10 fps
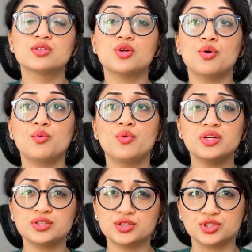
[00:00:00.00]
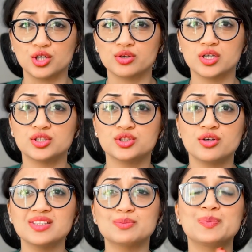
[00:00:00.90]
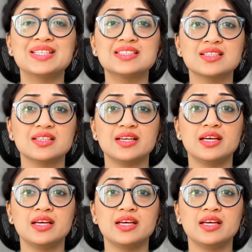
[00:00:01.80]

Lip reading: So what is a stroke? A stroke is basically